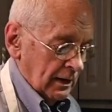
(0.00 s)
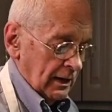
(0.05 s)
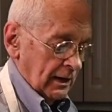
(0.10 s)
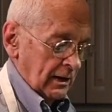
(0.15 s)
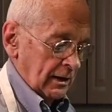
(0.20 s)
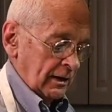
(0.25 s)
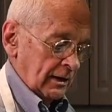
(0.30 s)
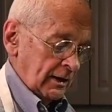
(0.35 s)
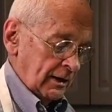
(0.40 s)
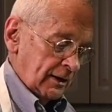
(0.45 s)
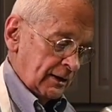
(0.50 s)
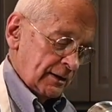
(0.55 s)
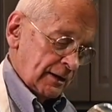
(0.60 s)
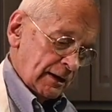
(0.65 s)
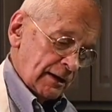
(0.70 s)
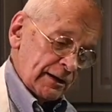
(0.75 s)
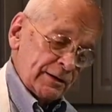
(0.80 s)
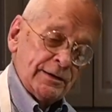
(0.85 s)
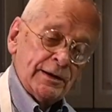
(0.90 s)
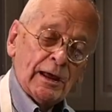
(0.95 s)
now
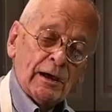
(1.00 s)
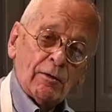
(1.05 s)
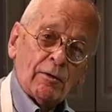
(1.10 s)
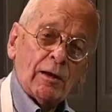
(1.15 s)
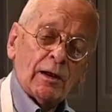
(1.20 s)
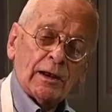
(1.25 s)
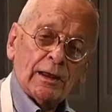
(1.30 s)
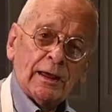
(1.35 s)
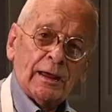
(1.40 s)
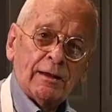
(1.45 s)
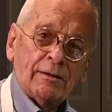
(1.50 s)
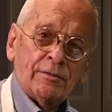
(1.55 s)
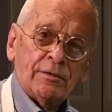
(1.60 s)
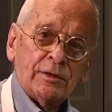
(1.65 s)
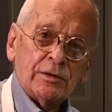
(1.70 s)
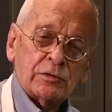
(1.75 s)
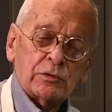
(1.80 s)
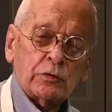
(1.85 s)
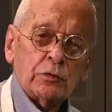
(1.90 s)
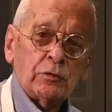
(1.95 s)
I'll add
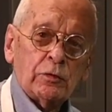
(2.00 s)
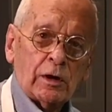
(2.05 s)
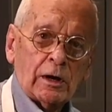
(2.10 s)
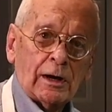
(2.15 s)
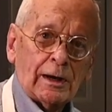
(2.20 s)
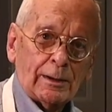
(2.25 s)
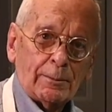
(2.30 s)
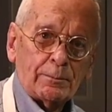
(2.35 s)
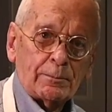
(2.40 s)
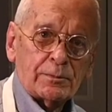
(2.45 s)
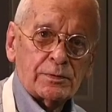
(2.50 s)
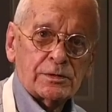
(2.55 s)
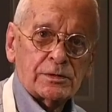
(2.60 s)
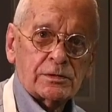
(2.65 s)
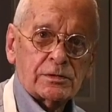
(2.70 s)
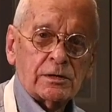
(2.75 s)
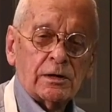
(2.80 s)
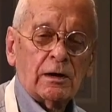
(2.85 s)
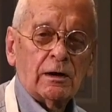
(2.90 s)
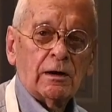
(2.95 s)
the 2
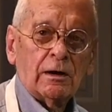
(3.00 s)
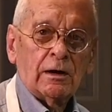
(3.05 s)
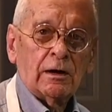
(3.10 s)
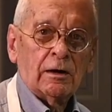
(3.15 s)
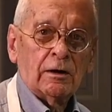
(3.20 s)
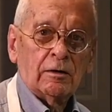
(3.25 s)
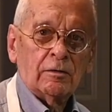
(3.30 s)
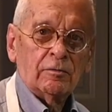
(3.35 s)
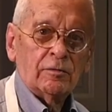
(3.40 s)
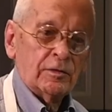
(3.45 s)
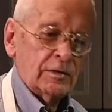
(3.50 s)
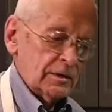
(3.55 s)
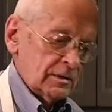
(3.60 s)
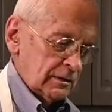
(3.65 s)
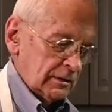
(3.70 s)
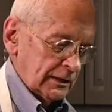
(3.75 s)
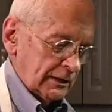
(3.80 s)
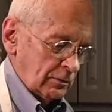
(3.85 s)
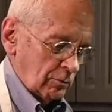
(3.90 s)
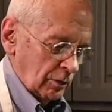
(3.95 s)
cups of
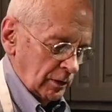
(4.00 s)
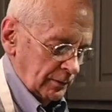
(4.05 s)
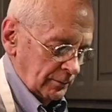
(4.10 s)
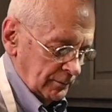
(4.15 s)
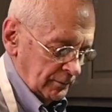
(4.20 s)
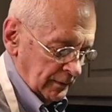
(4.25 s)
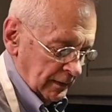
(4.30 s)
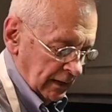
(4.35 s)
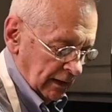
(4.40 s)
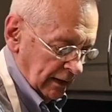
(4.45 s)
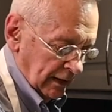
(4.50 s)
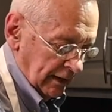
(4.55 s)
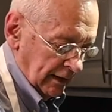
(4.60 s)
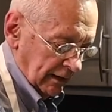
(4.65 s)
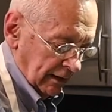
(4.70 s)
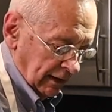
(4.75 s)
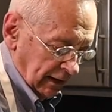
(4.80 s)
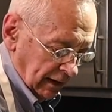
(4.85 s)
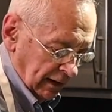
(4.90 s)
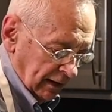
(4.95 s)
liquid.
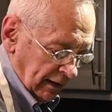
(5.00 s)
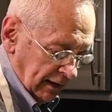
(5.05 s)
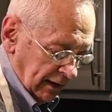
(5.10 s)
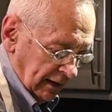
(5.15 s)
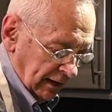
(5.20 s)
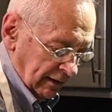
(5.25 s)
And I